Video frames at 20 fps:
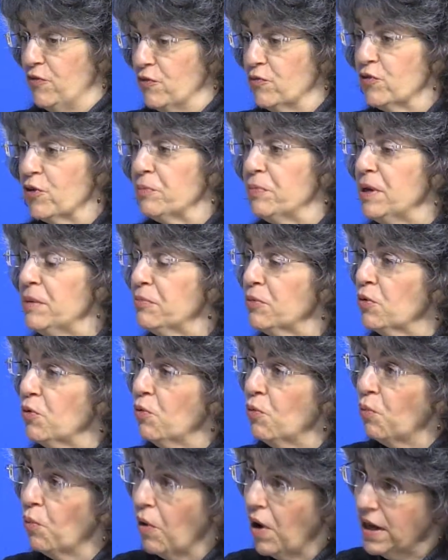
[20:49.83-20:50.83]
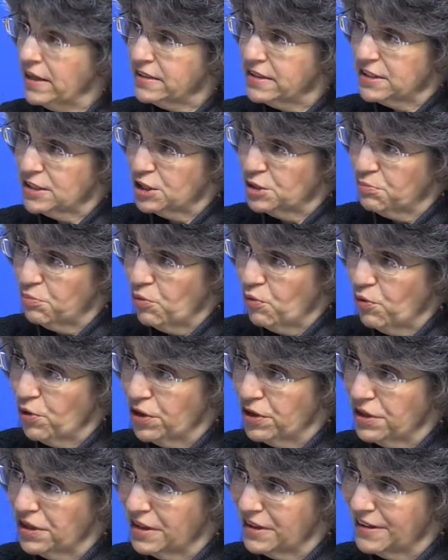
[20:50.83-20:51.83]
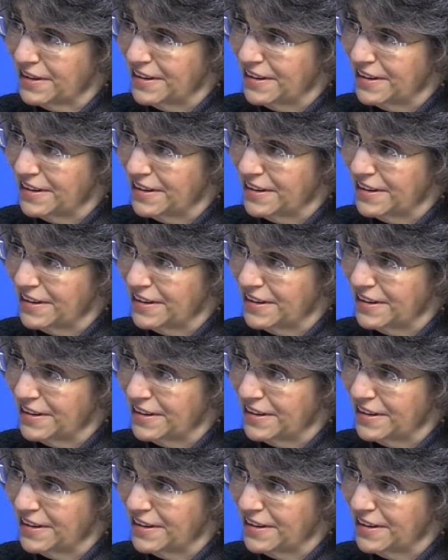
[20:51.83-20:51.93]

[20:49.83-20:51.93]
for people who want the support.